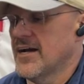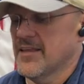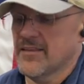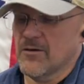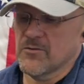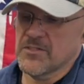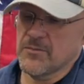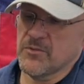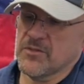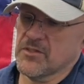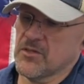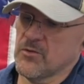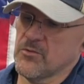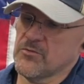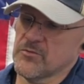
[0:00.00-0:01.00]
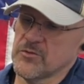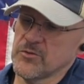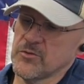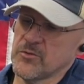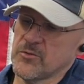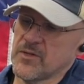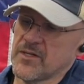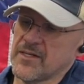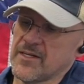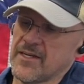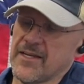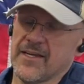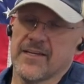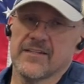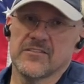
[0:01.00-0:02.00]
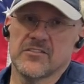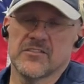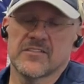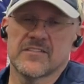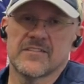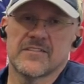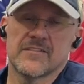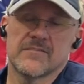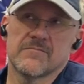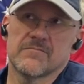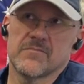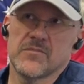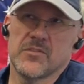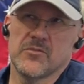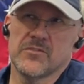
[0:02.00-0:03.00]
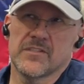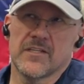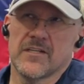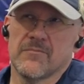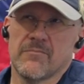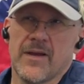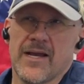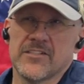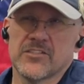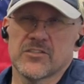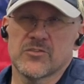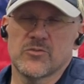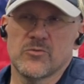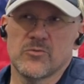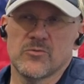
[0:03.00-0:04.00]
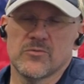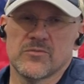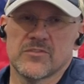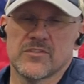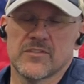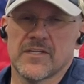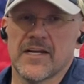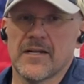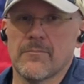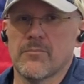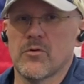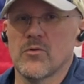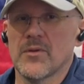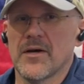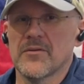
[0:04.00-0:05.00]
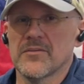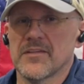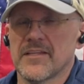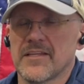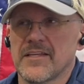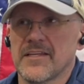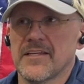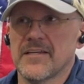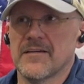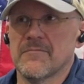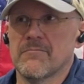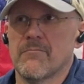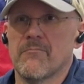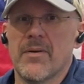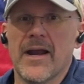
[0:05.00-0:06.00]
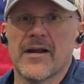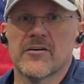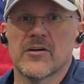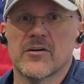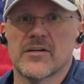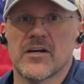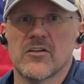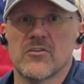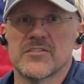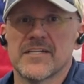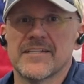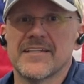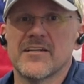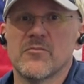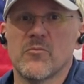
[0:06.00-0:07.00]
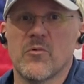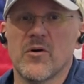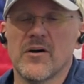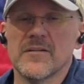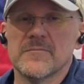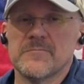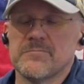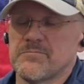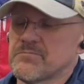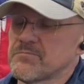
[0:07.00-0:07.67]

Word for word: and then I was able to go through and just use the magic tool to kind of pull out the background colors I didn't want.